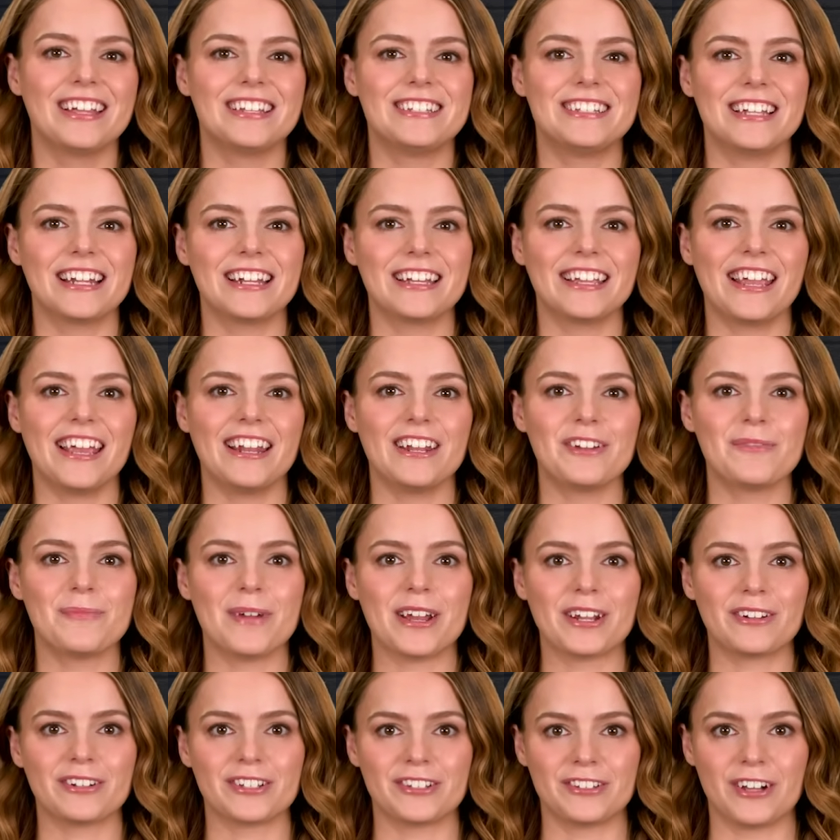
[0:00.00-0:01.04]
Dedicated
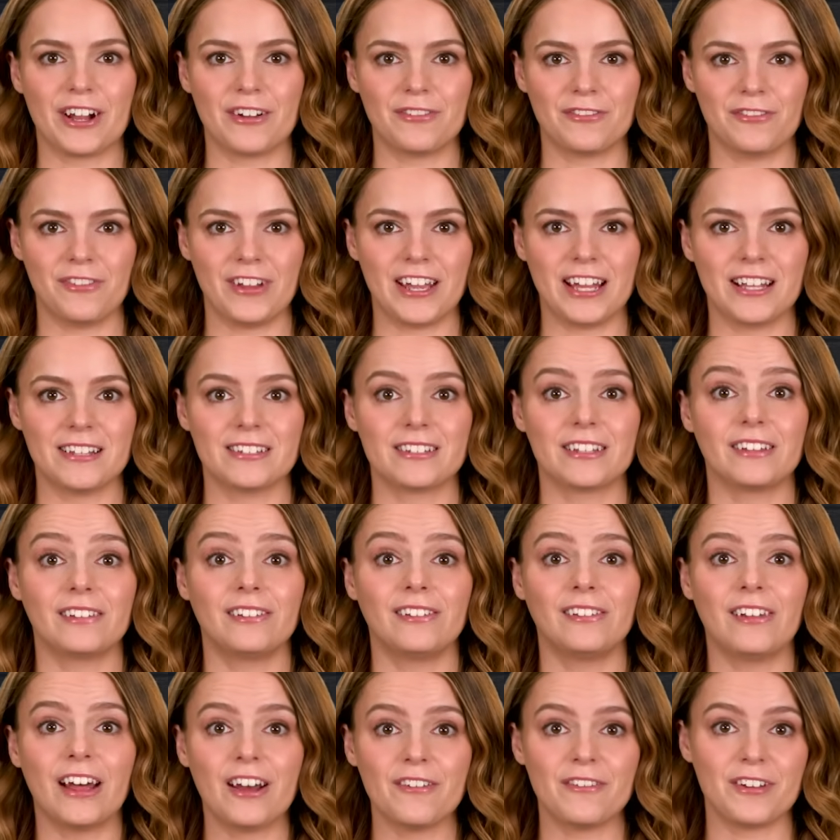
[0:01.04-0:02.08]
Microsoft fans
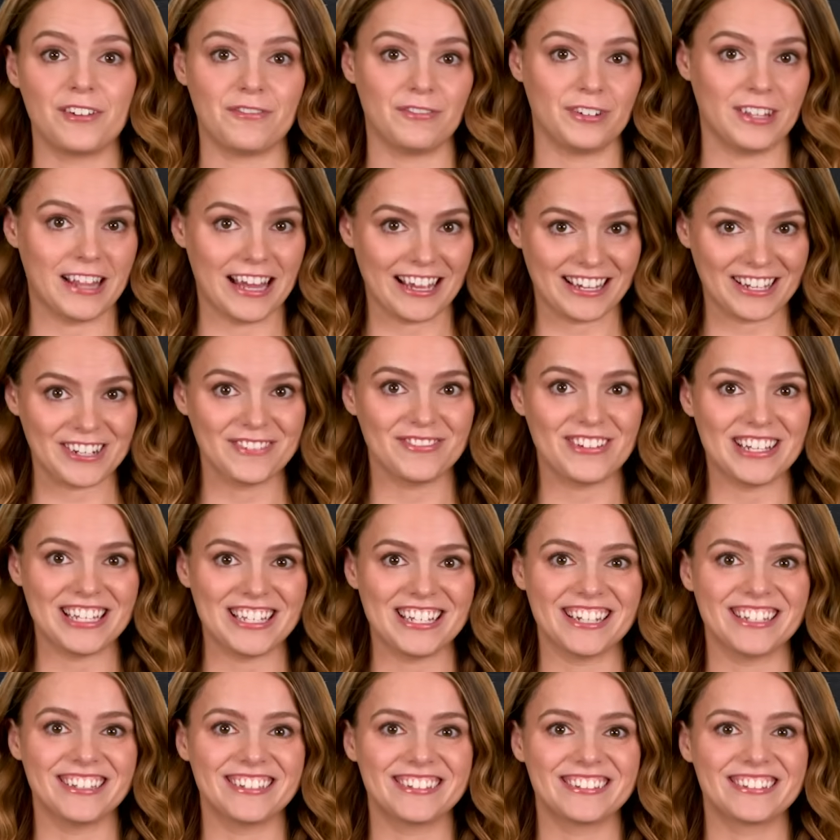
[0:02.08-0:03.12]
love it for that
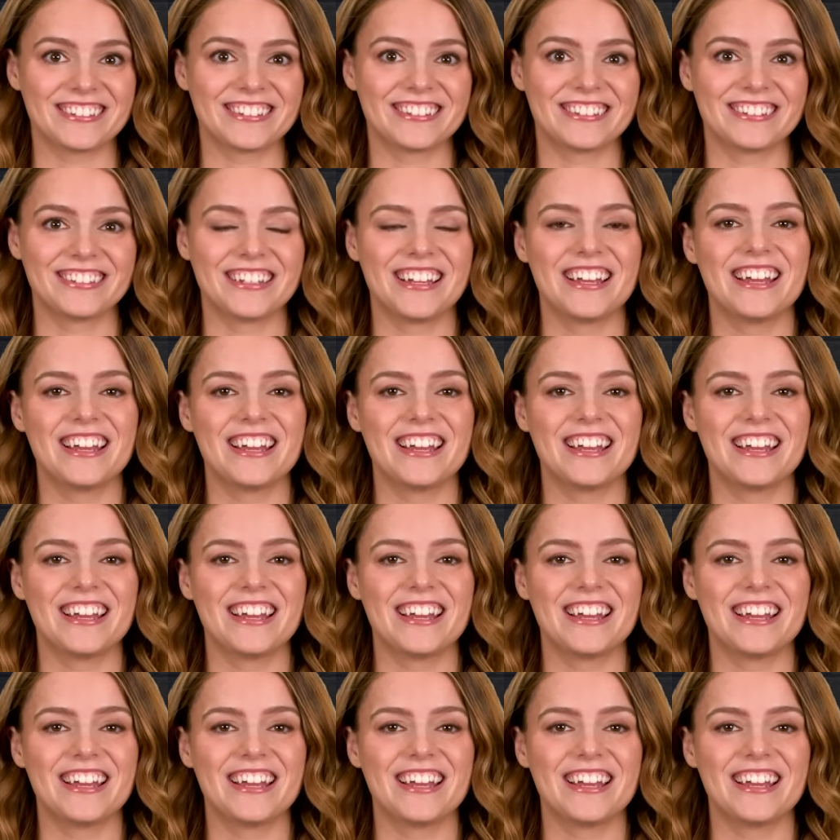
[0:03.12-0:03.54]
convenience.